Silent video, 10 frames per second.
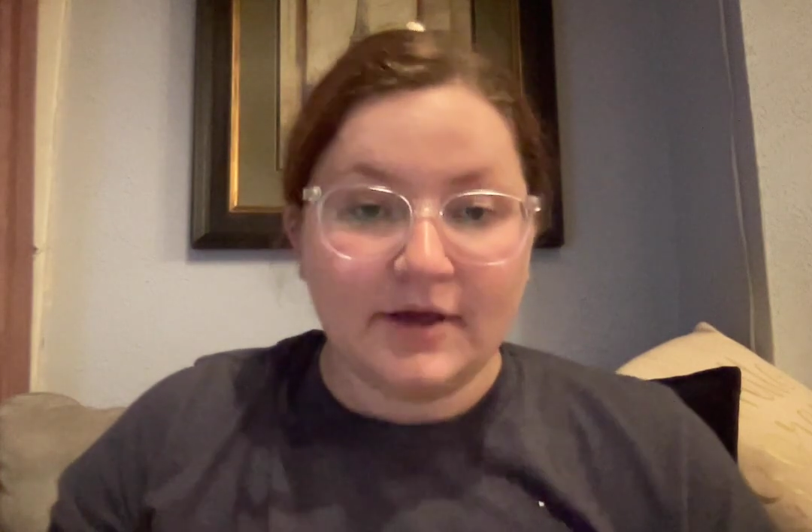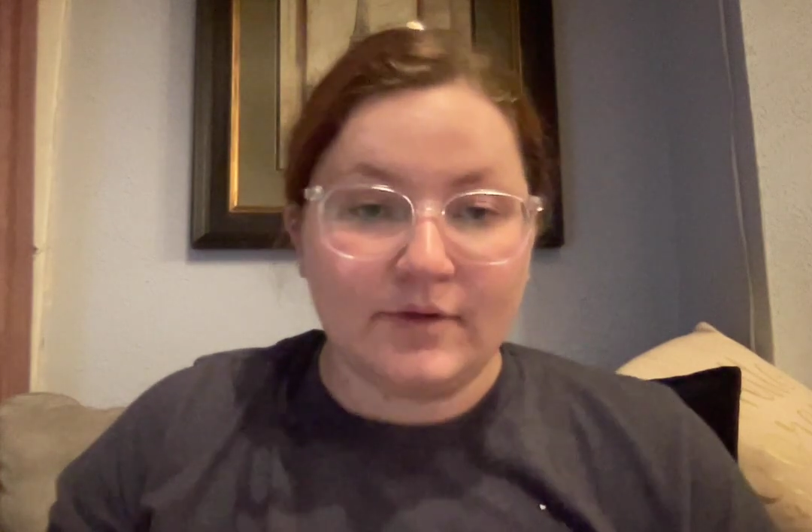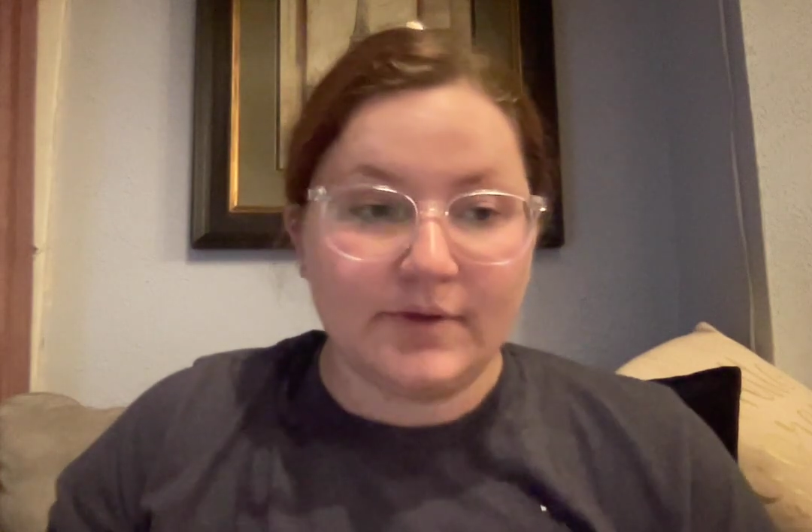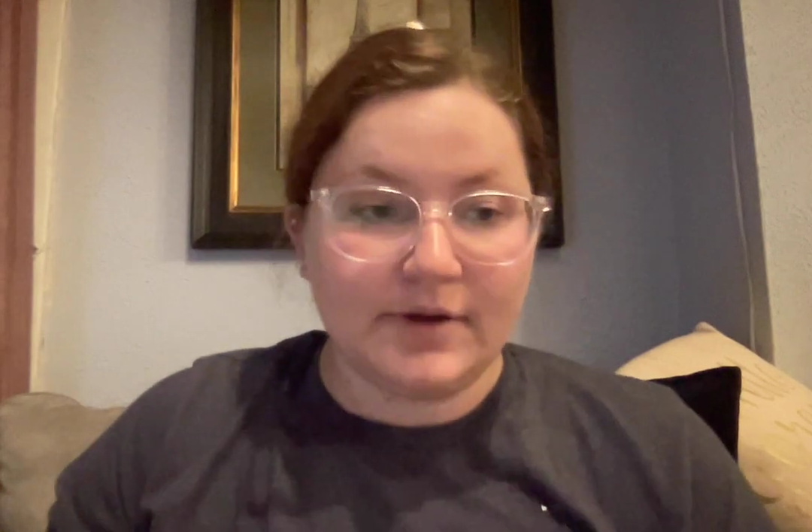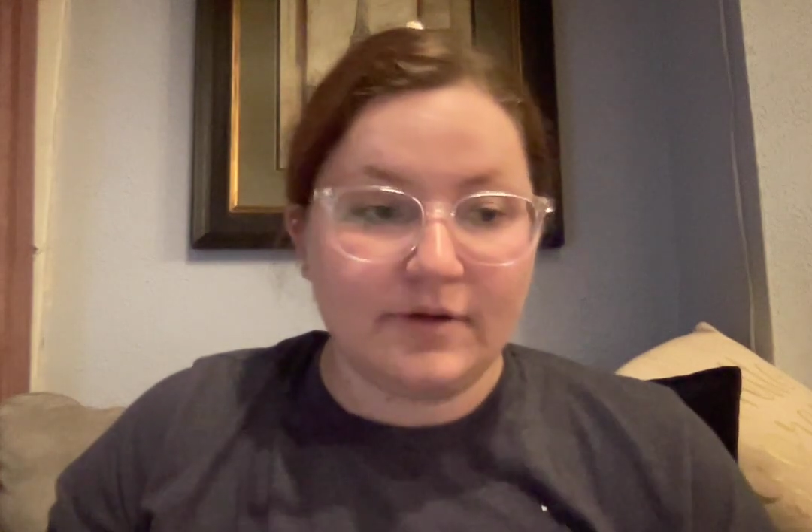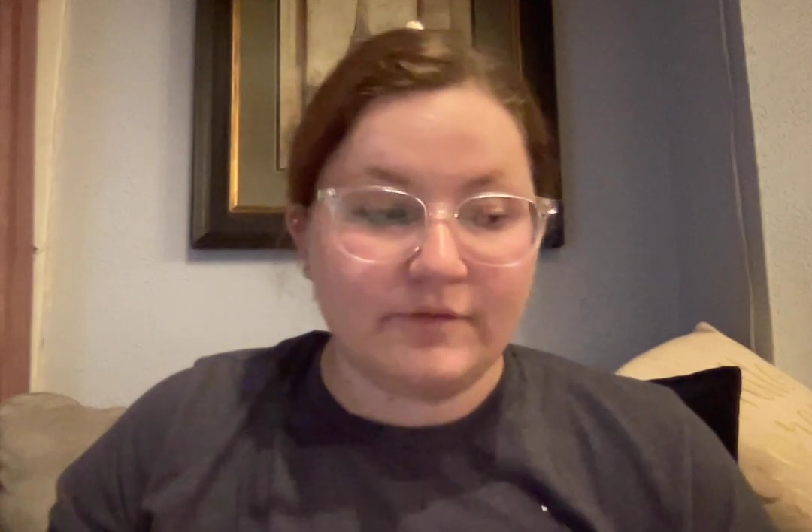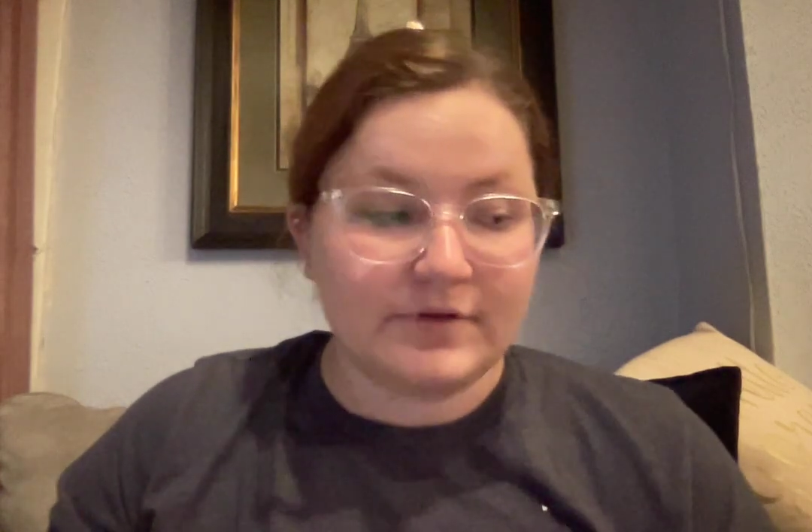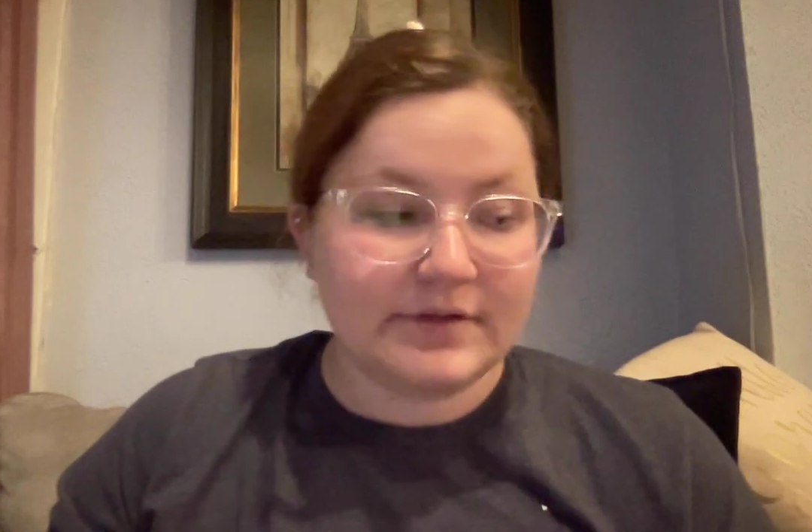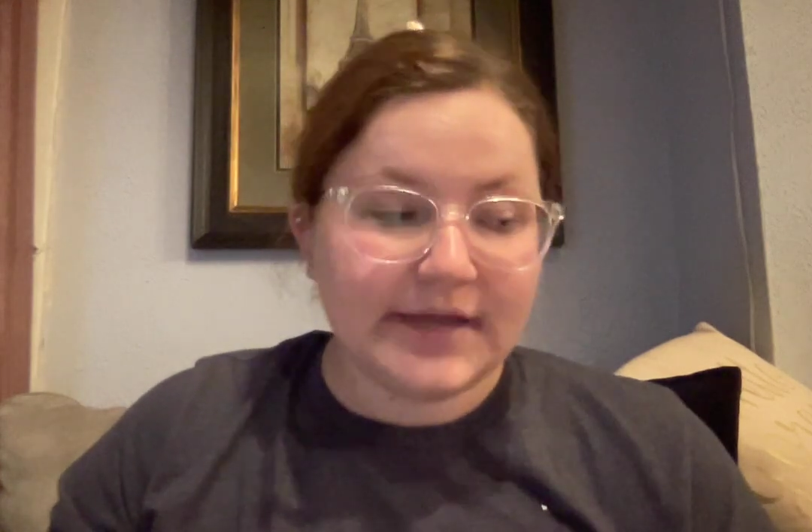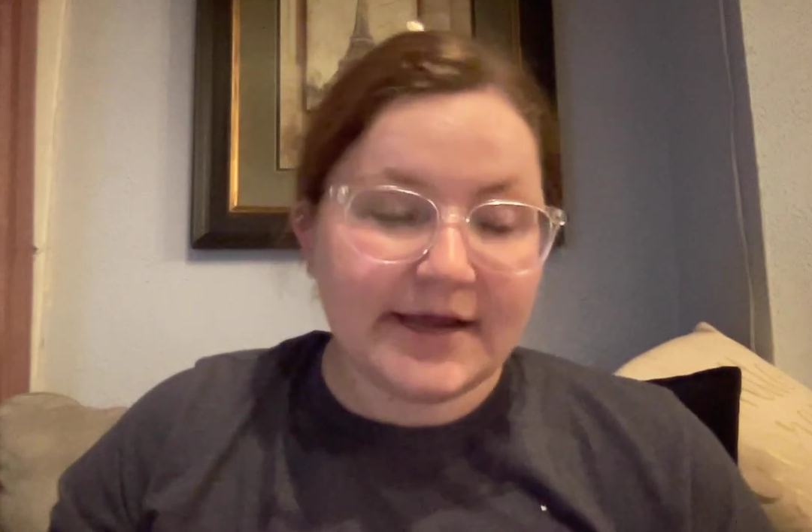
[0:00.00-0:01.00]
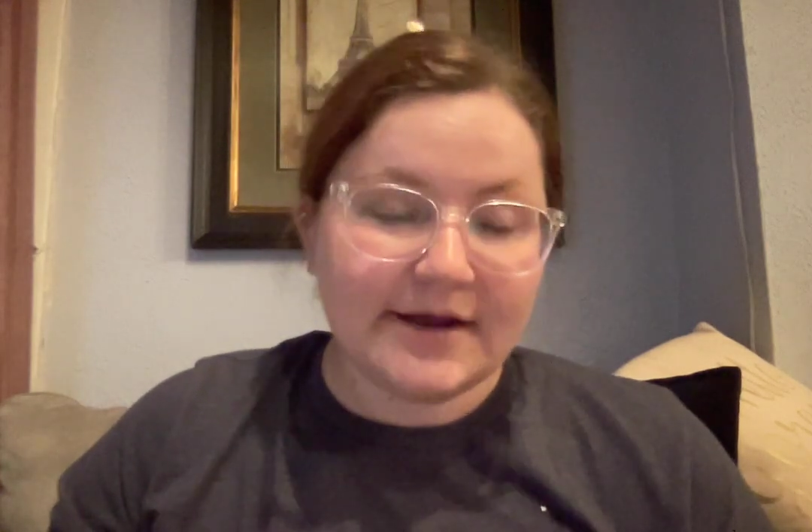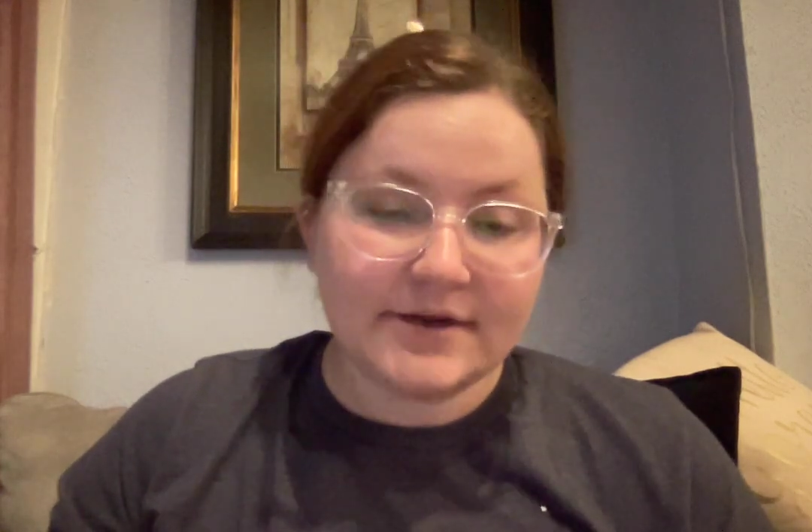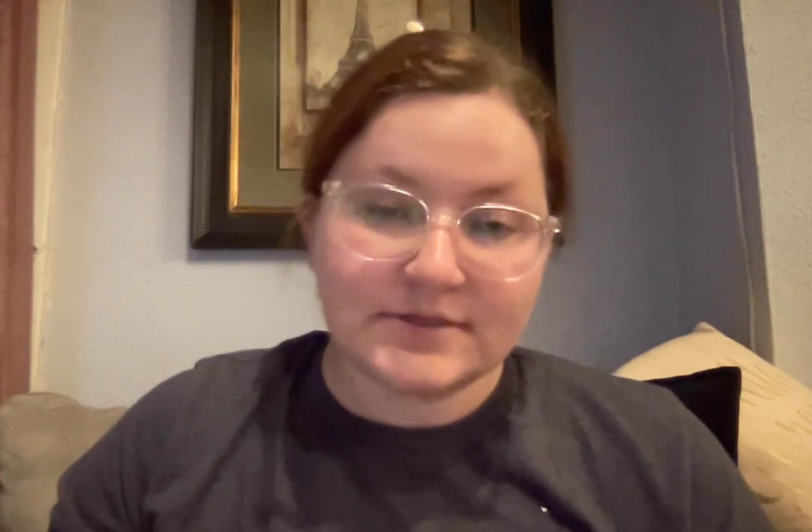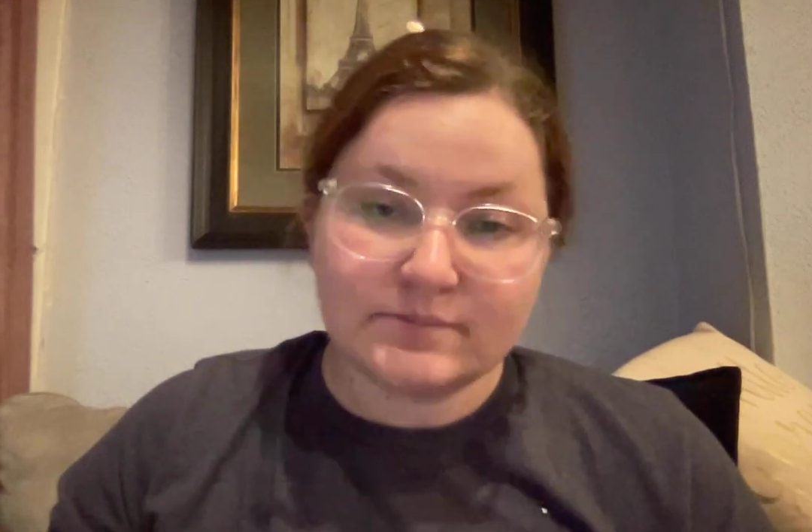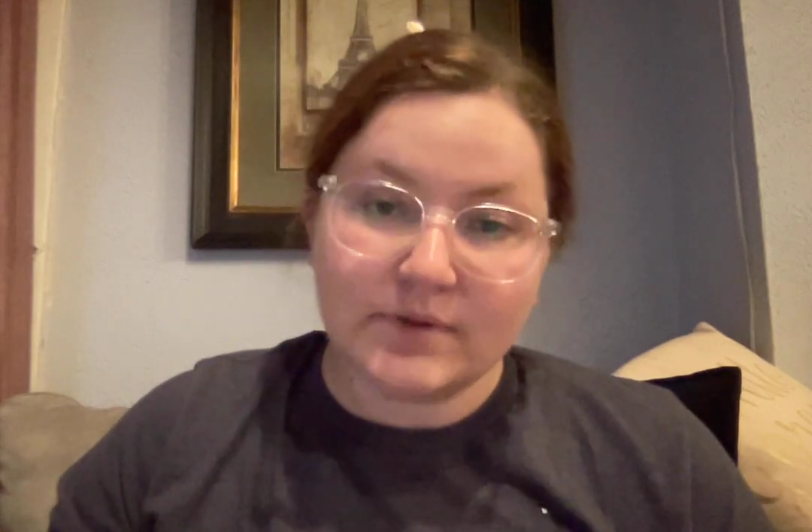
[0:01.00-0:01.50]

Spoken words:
going over layers,